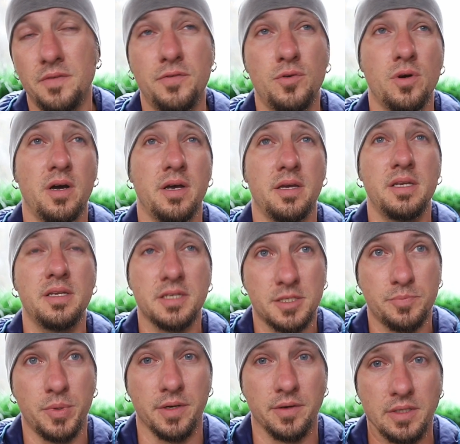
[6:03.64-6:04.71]
And if you are
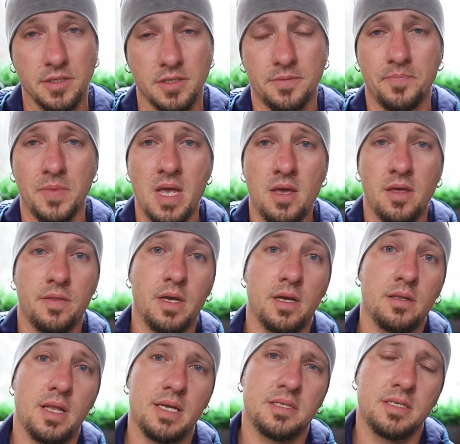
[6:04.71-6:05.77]
inexperienced,
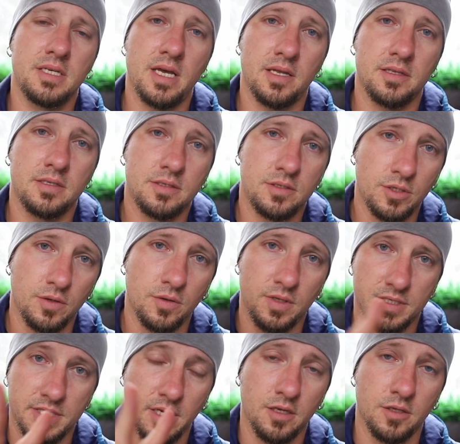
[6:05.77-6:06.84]
then let's get to
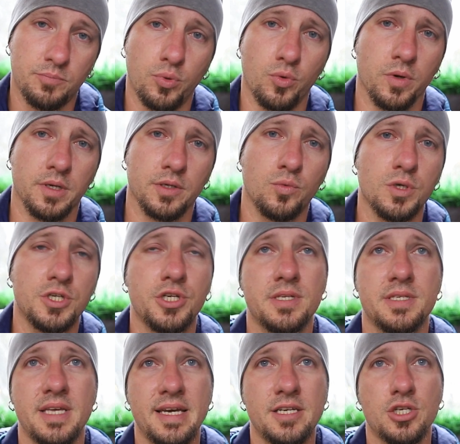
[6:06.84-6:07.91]
the second point, which
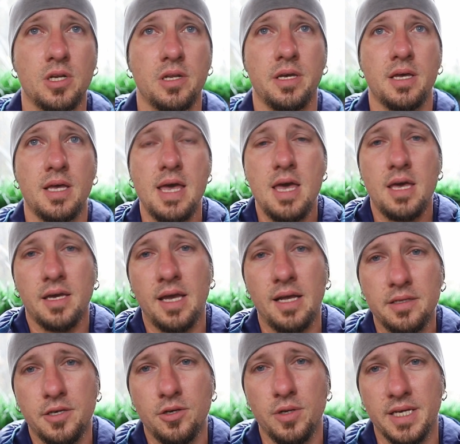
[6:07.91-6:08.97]
is actually
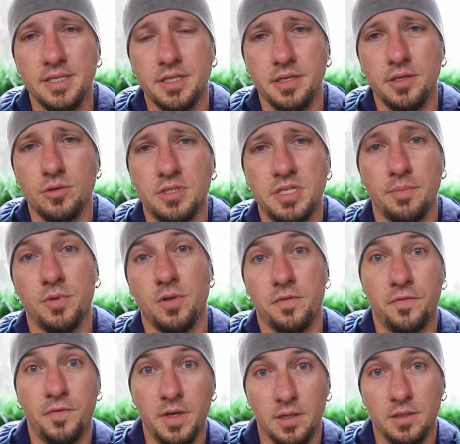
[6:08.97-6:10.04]
calculating your depth
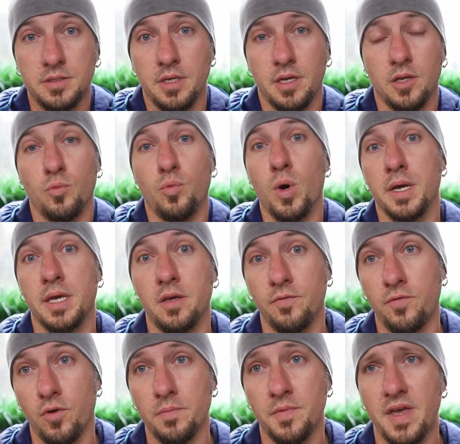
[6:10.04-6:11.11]
of field and
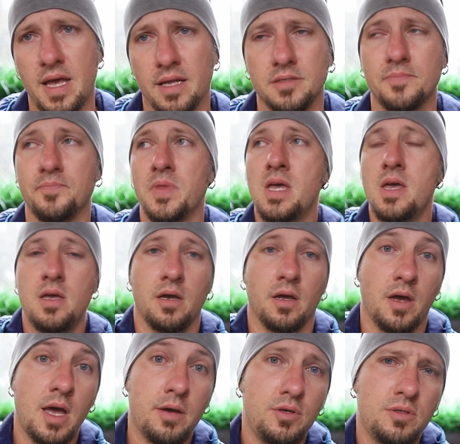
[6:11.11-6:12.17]
working from that.
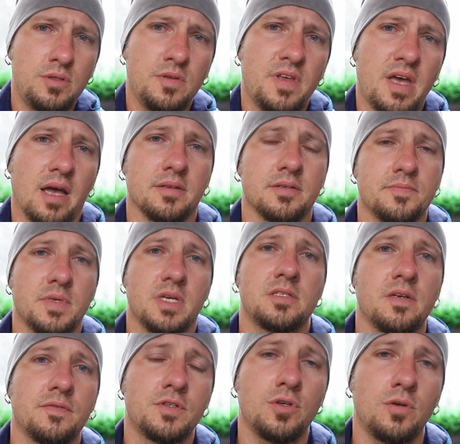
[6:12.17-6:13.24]
And how you do that?
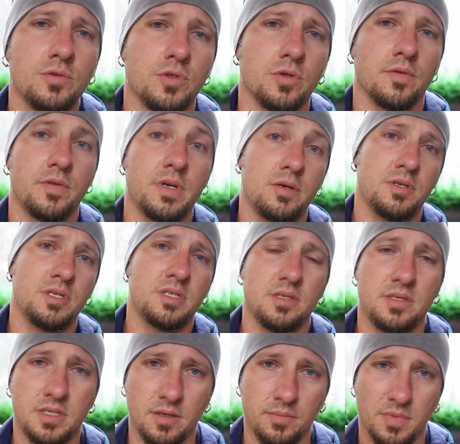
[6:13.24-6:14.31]
As I've told you, there is
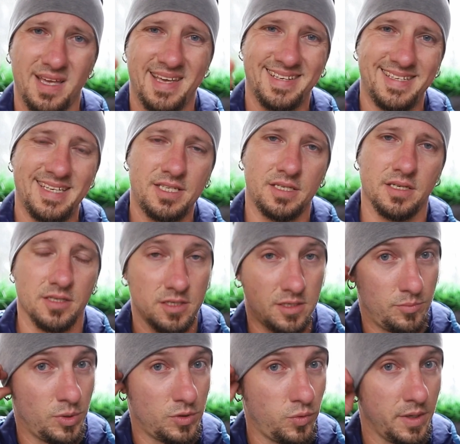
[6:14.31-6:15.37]
some
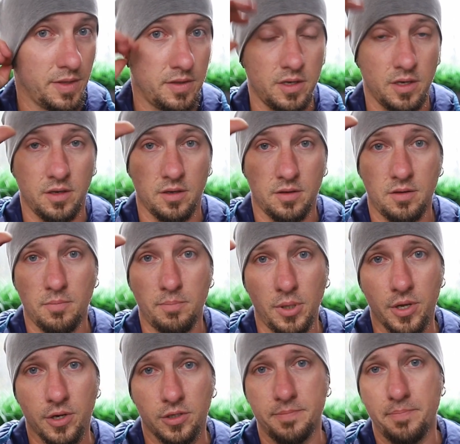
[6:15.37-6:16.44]
distance between the
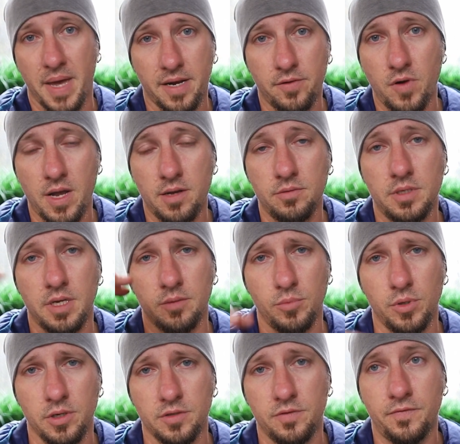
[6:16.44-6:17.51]
blurred background
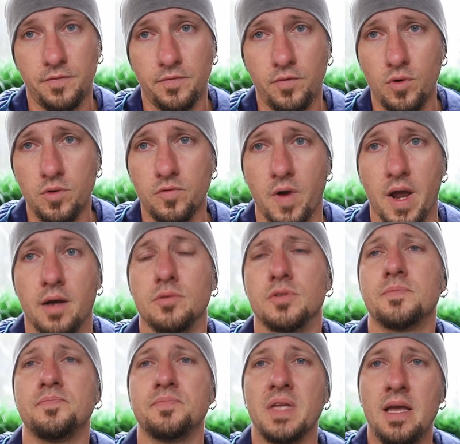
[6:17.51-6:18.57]
and blurred
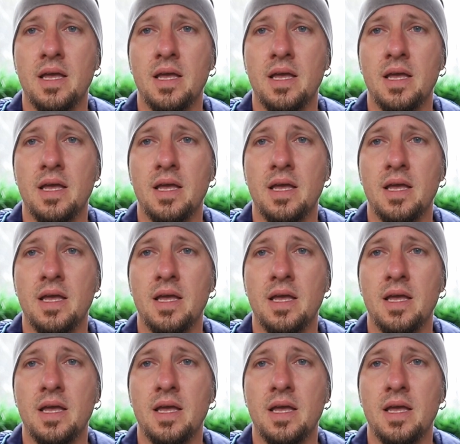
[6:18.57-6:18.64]
foreground.